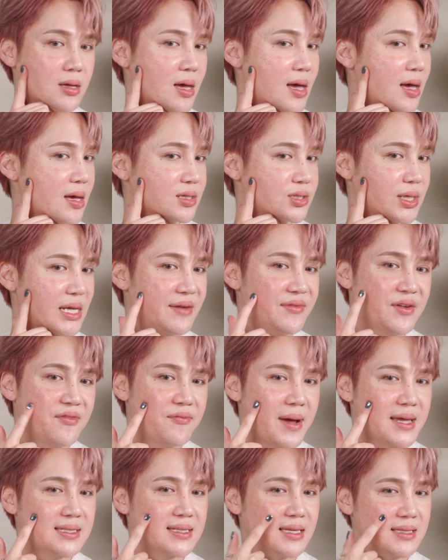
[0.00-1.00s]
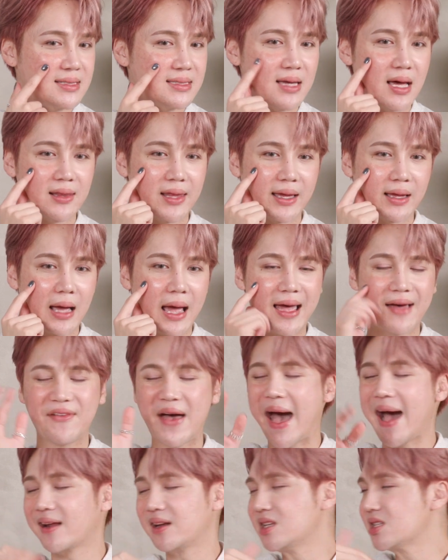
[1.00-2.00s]
Yeah, so even if my skin's not like, I have
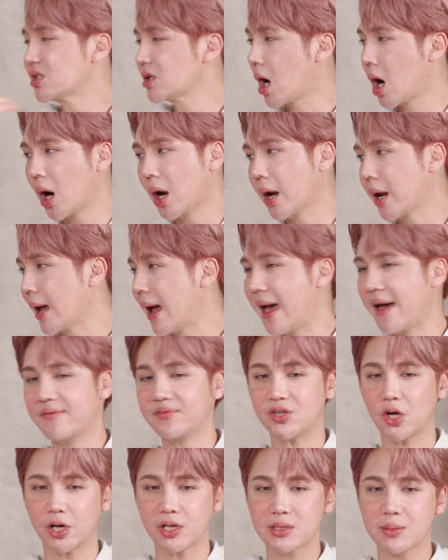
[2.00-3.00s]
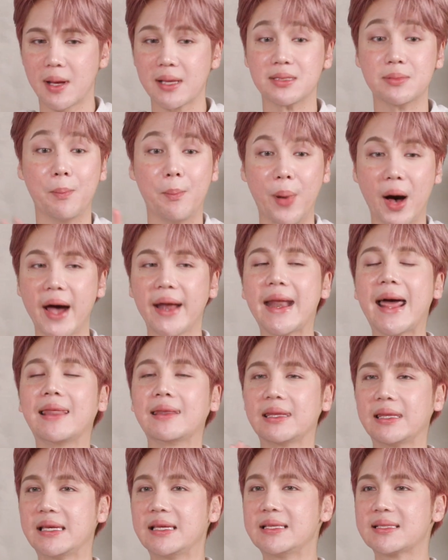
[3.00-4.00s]
acne scarring, I have dark spots, but
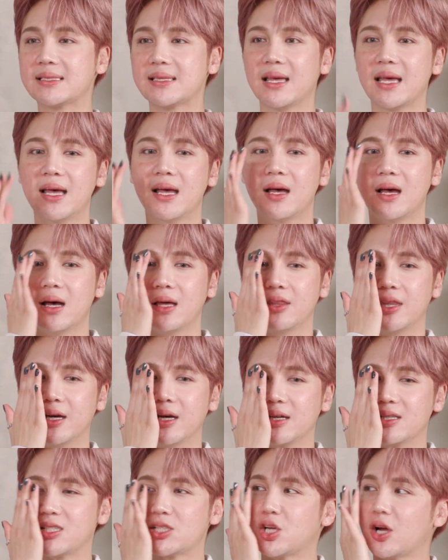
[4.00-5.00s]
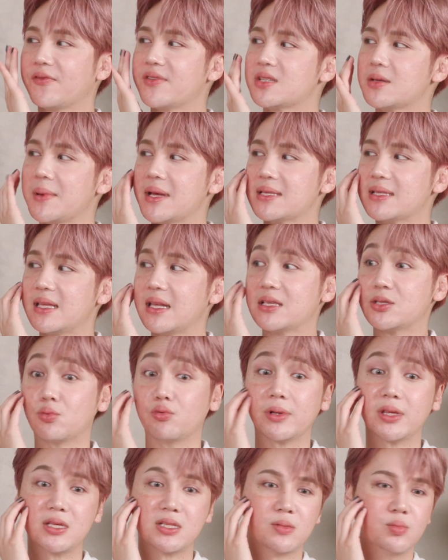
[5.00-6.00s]
at least the surface of my skin is
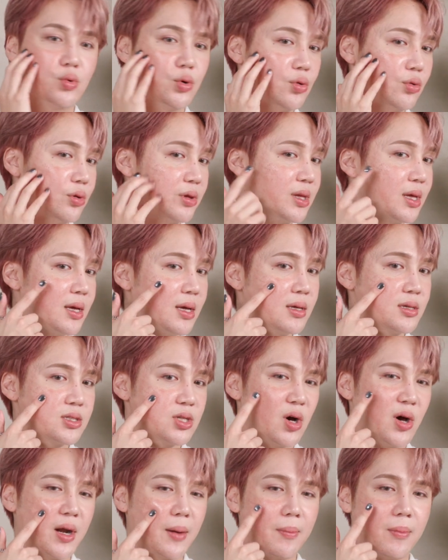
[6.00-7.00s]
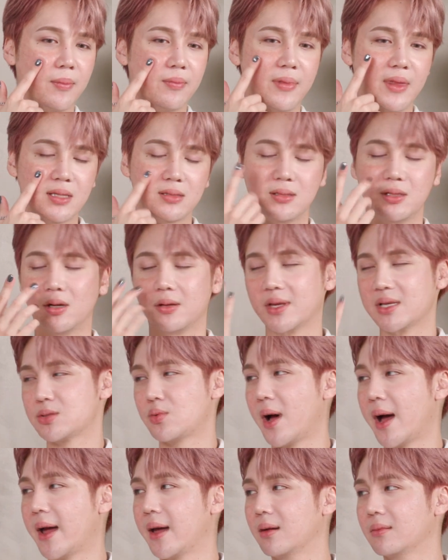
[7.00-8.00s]
really smooth. Mm-mm-mm. So, you know, that's
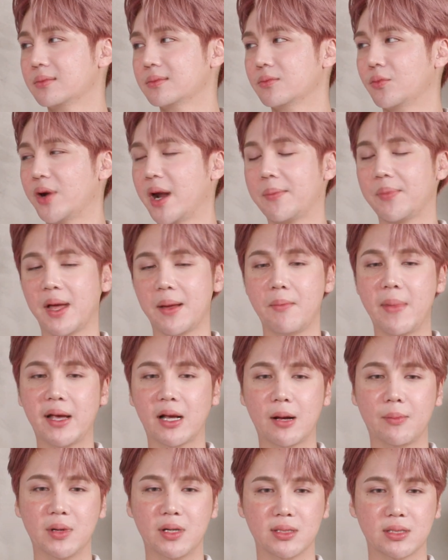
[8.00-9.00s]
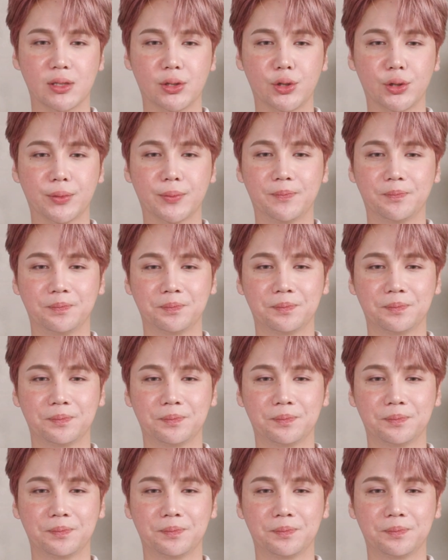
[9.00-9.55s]
why when I apply makeup, it doesn't look